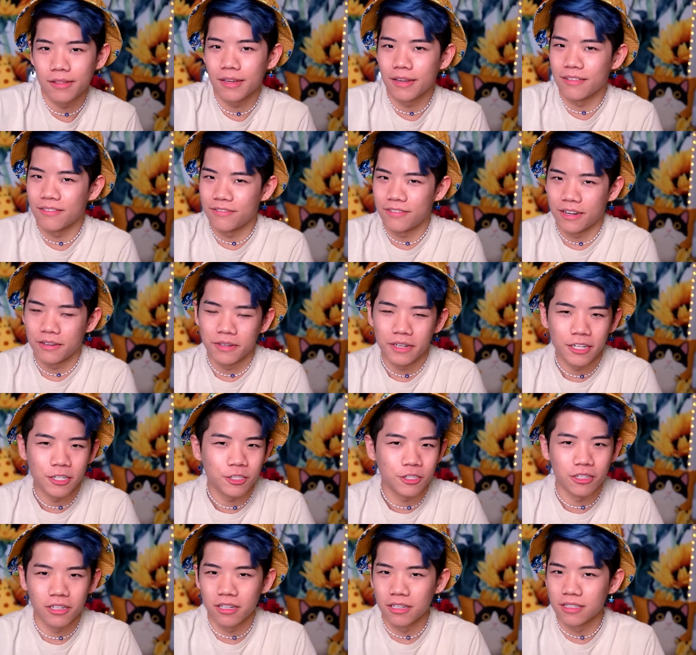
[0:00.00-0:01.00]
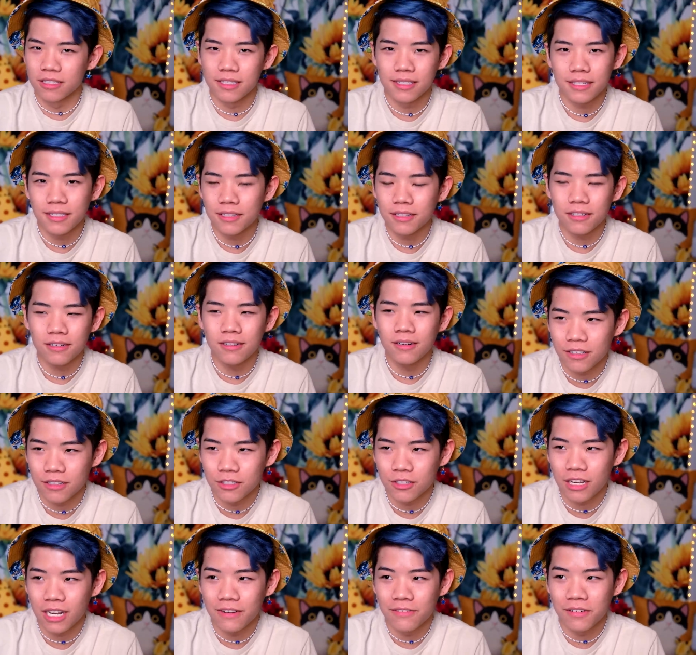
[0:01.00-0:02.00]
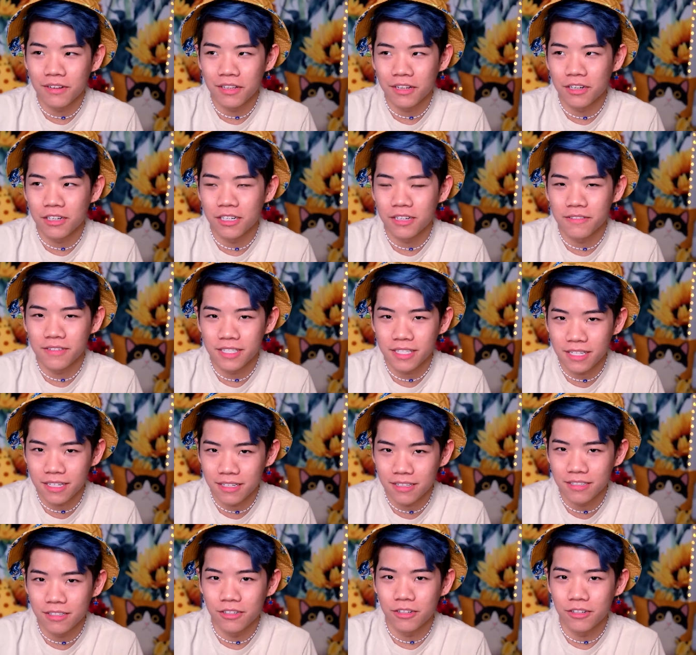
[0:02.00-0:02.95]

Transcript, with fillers: than foundation concealer because you have clear enough skin,